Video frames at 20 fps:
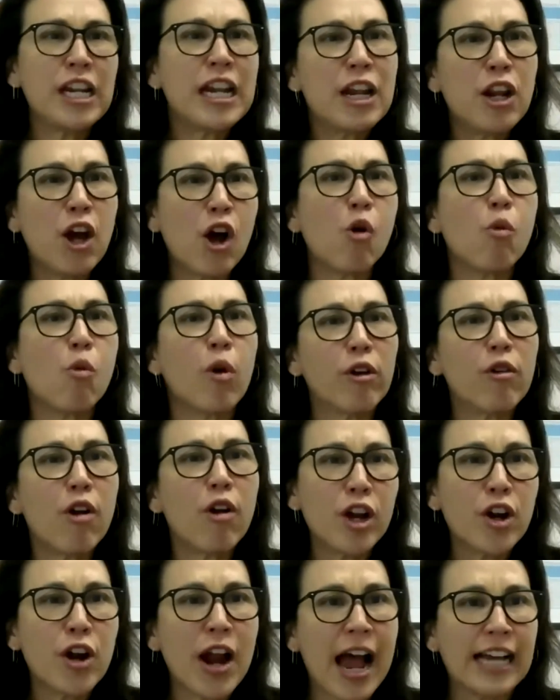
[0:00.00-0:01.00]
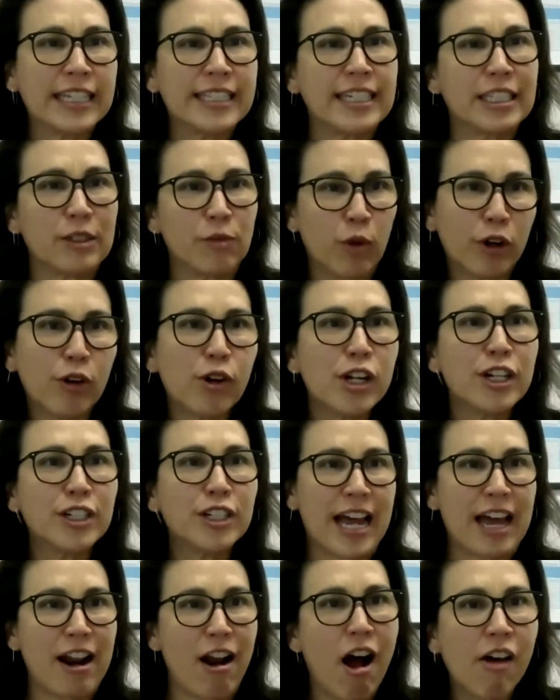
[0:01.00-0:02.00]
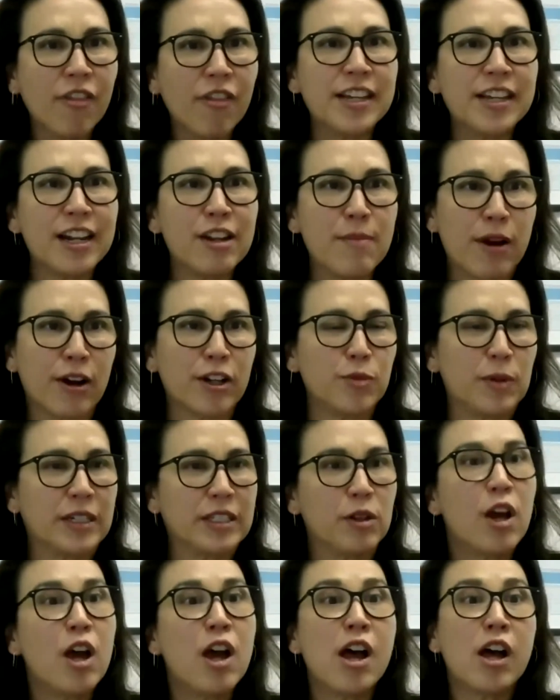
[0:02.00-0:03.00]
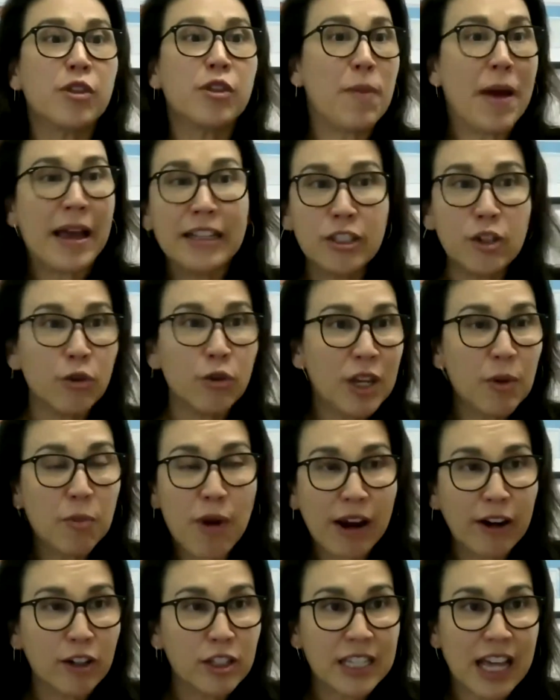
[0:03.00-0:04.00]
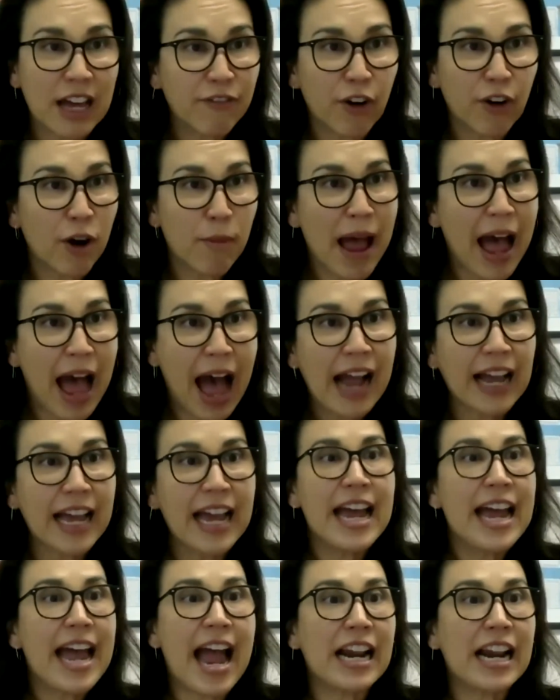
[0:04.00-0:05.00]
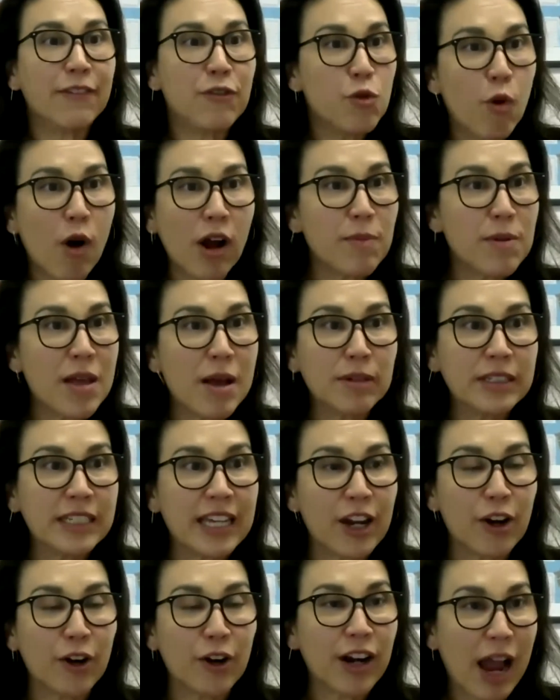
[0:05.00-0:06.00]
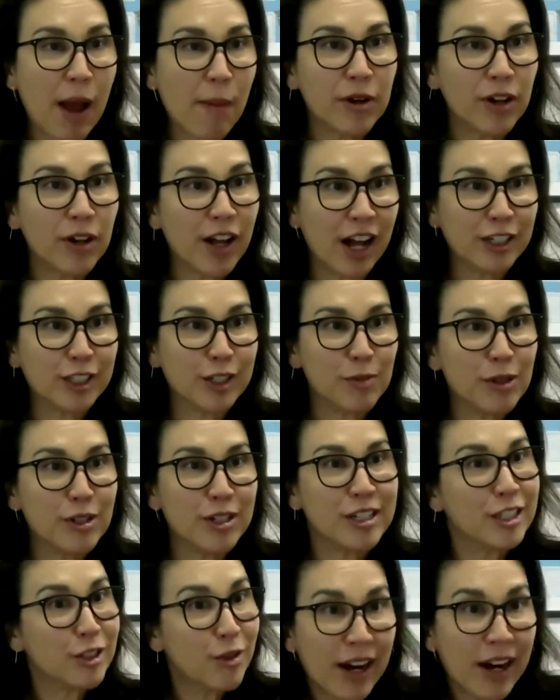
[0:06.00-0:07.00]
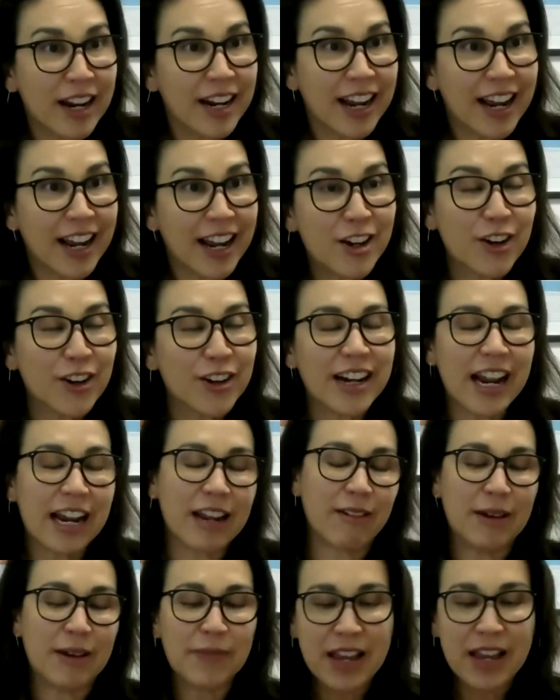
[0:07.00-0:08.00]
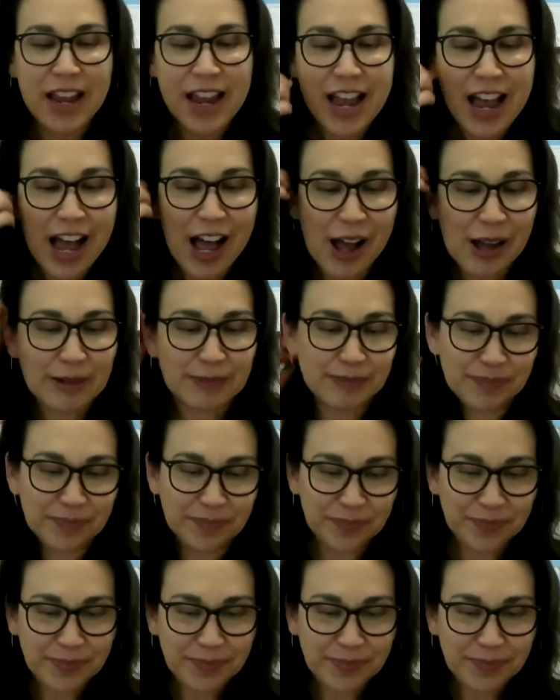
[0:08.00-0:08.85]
to know what are all your assets and what are all your debt on the date of marriage, because the banks don't keep records that far back. And if you want to be able to get your capital contributions credited, anyway. And